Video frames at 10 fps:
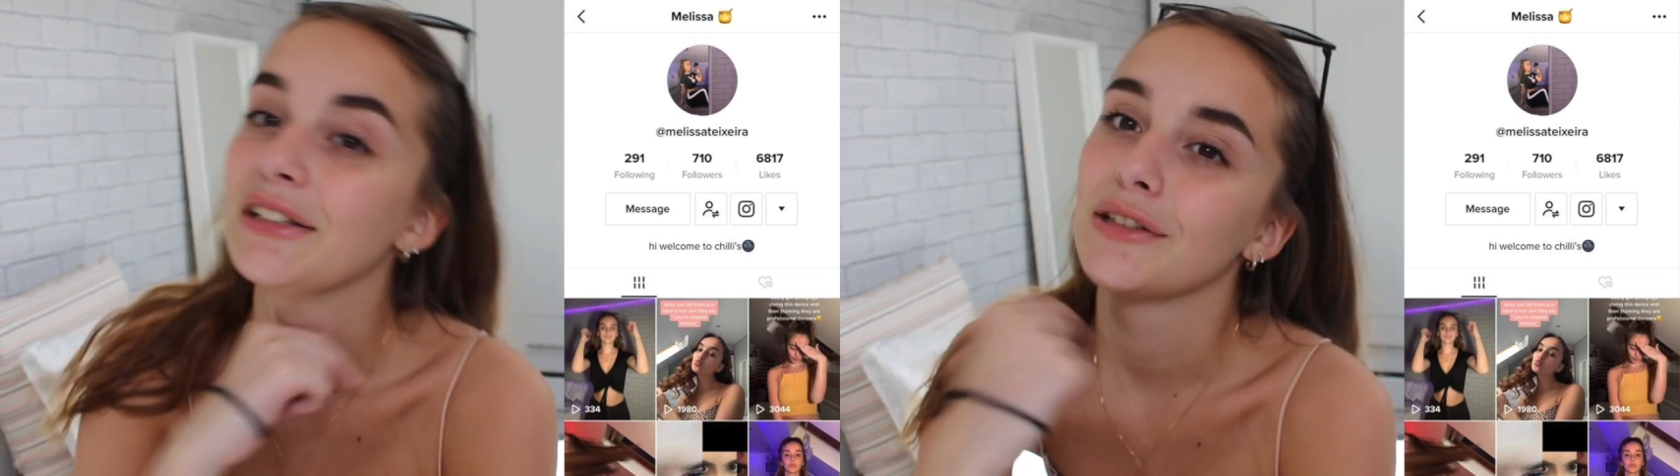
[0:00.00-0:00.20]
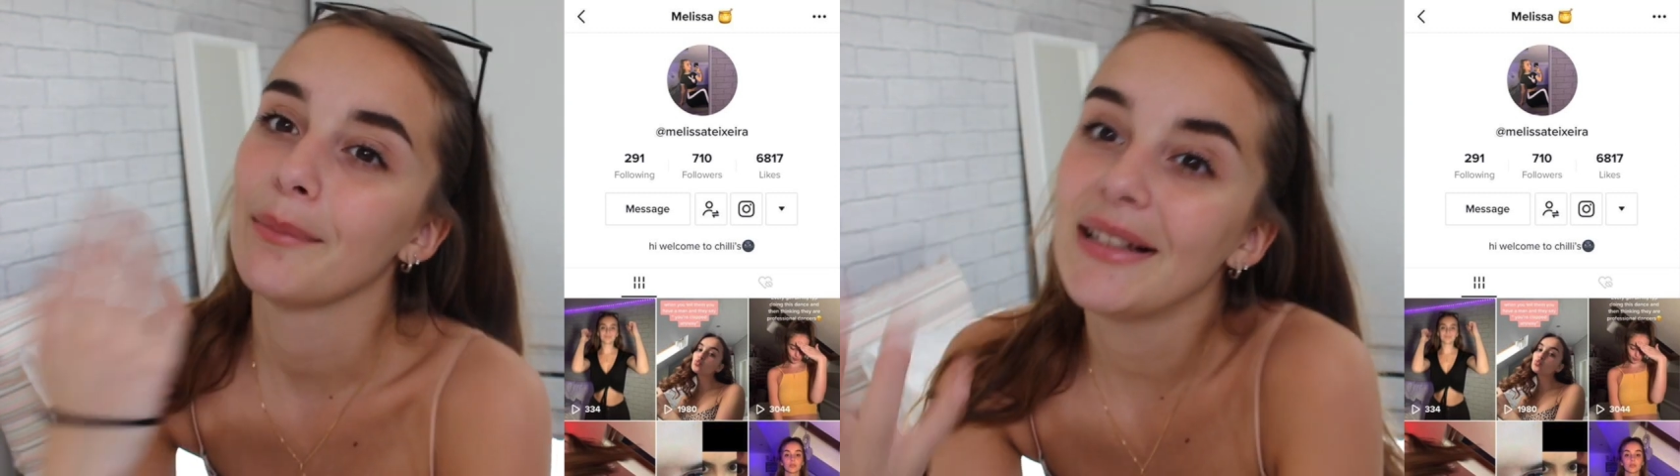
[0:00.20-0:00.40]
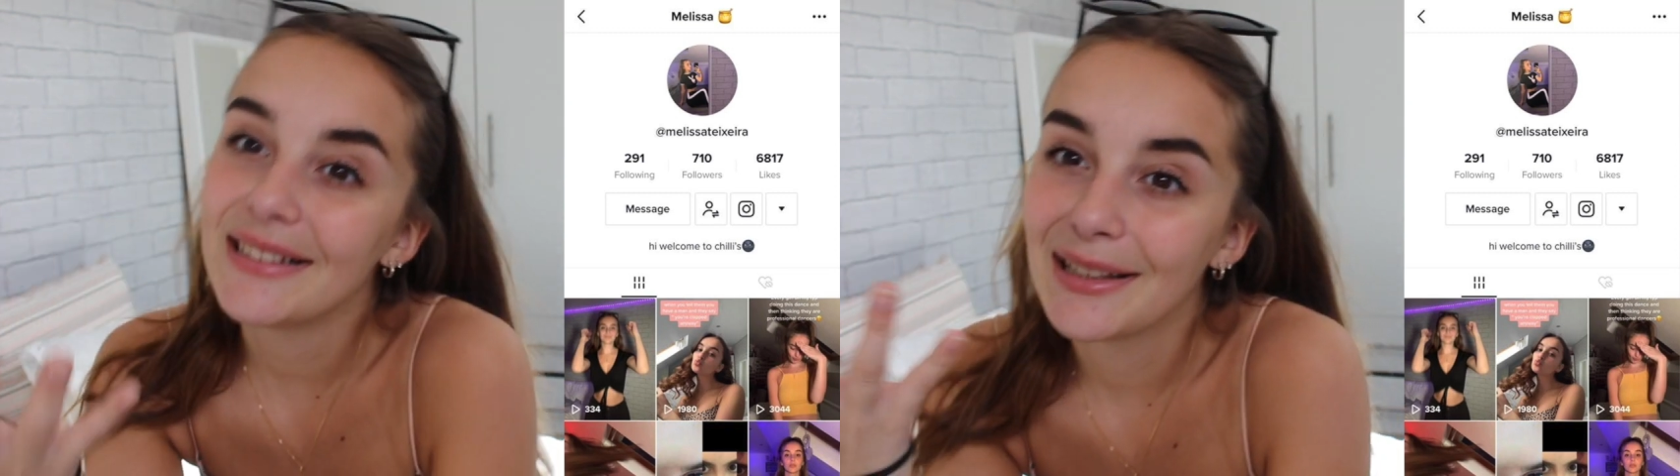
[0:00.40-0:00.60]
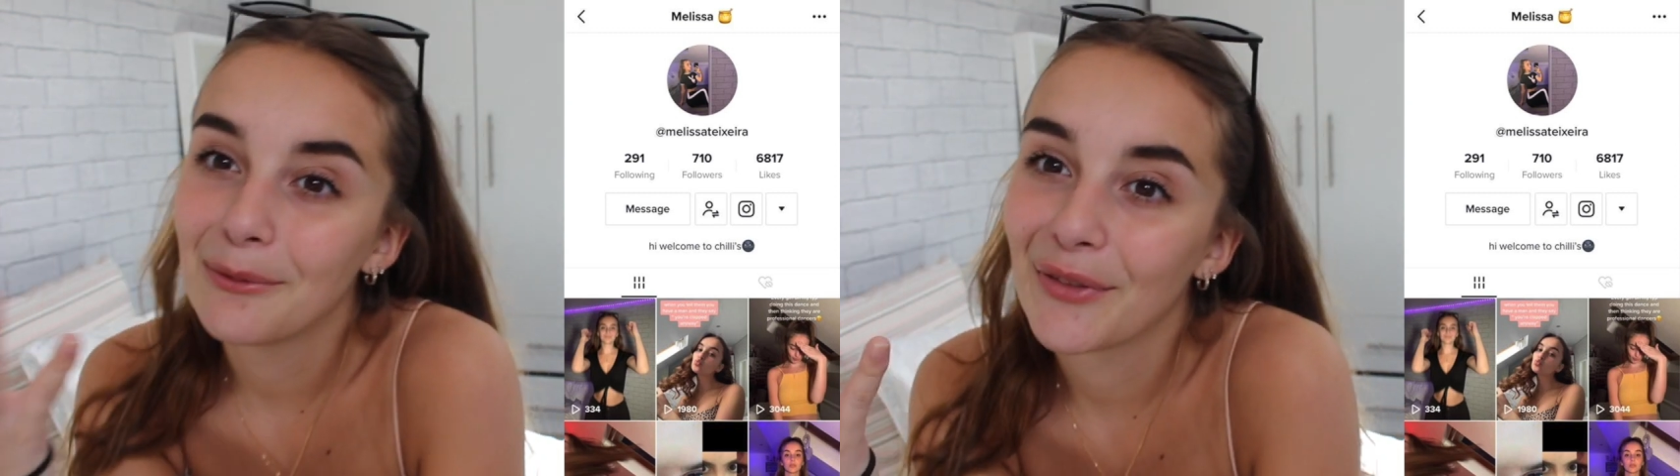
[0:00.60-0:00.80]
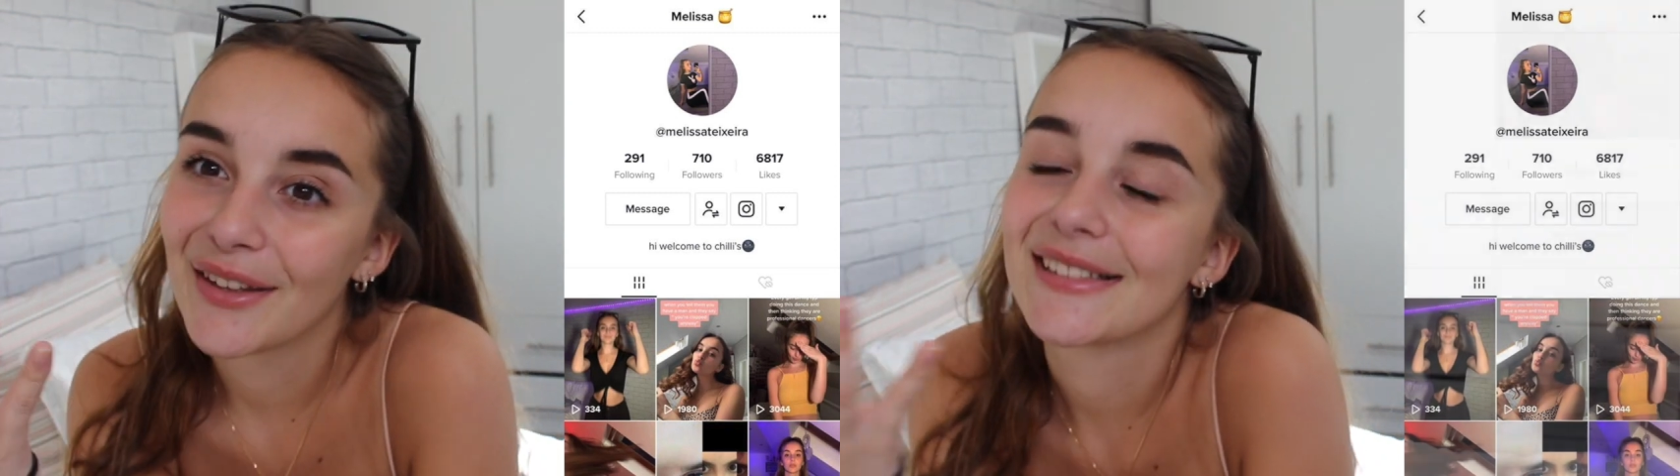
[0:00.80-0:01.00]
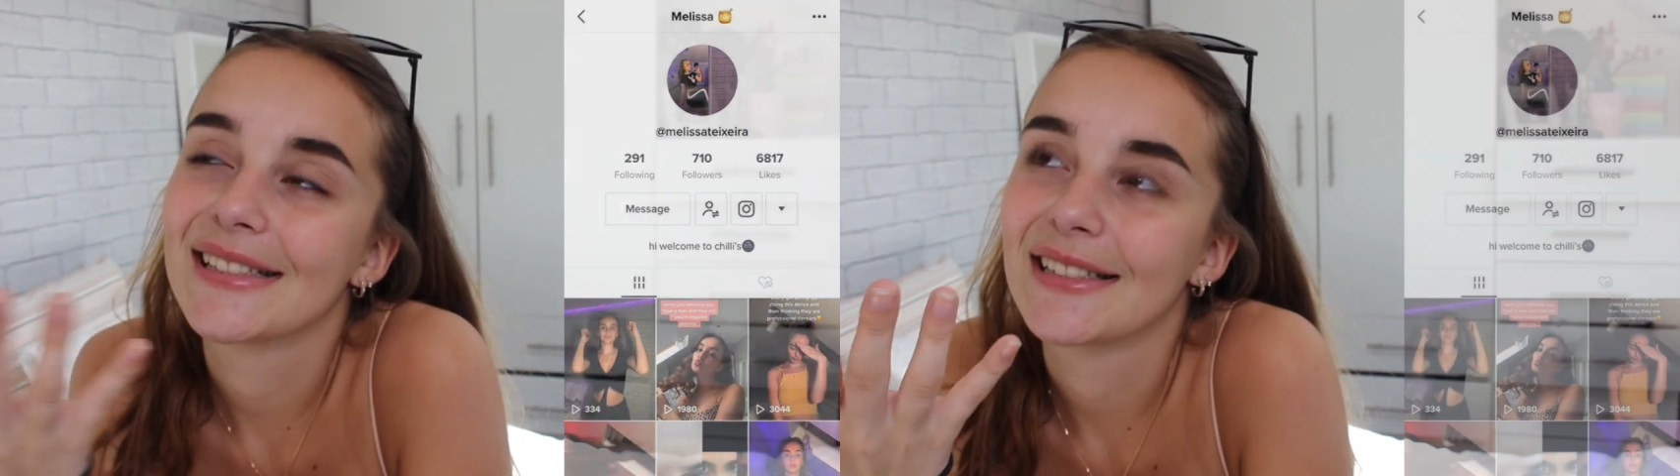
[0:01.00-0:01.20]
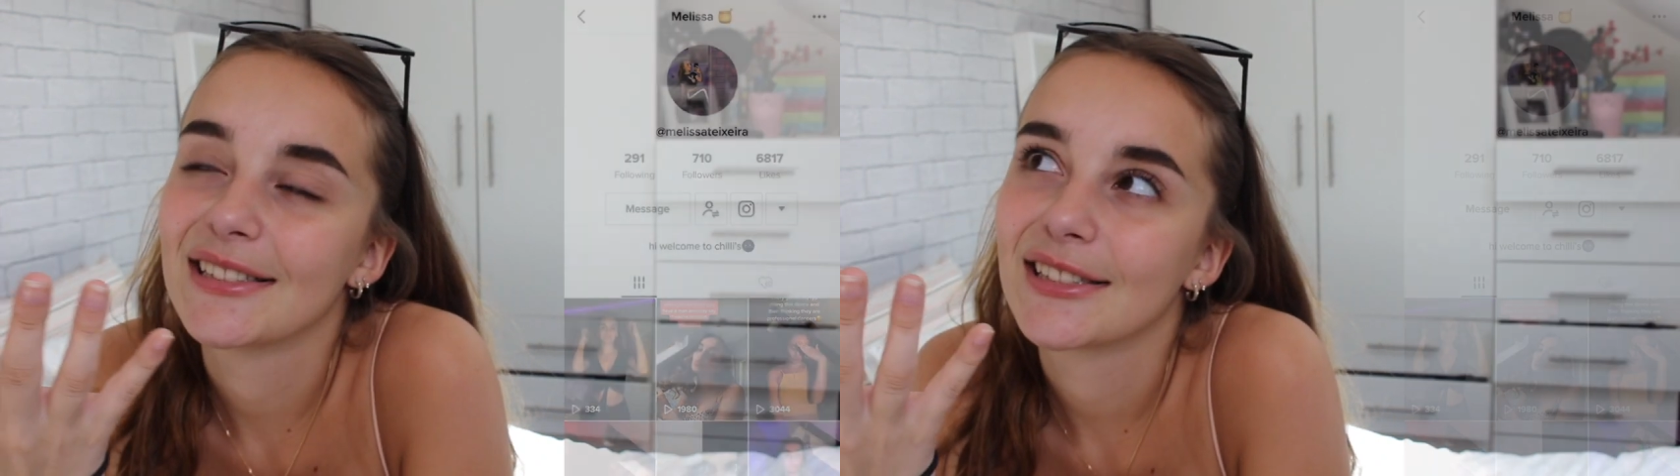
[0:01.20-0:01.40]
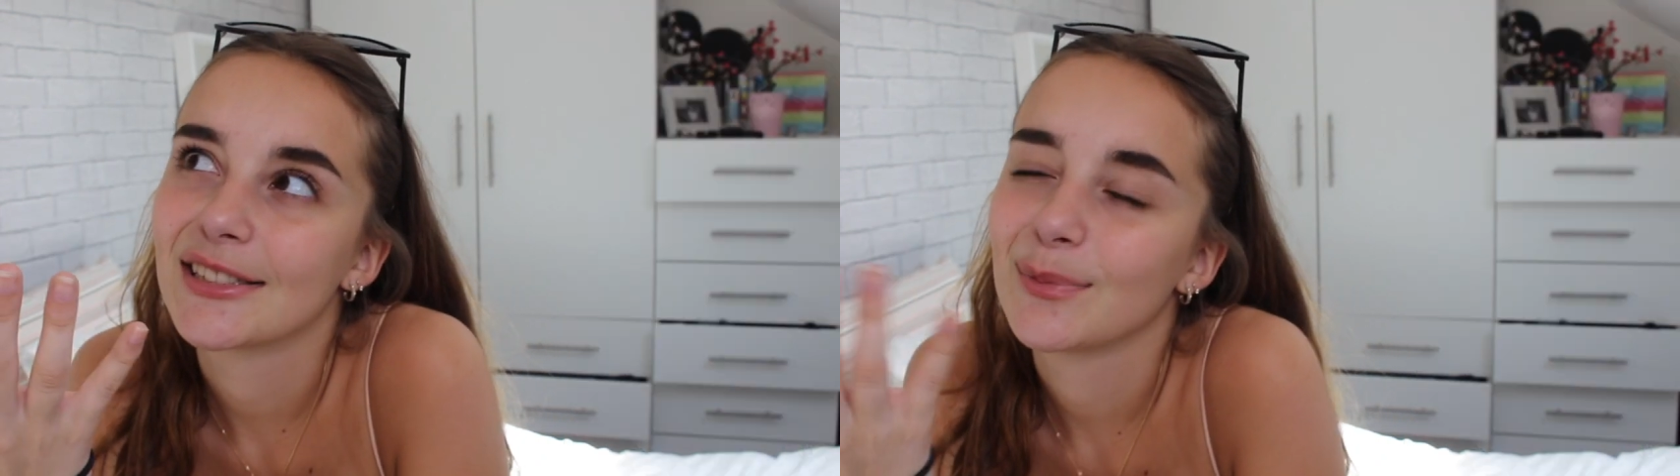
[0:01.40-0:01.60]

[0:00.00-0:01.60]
So basically what this is.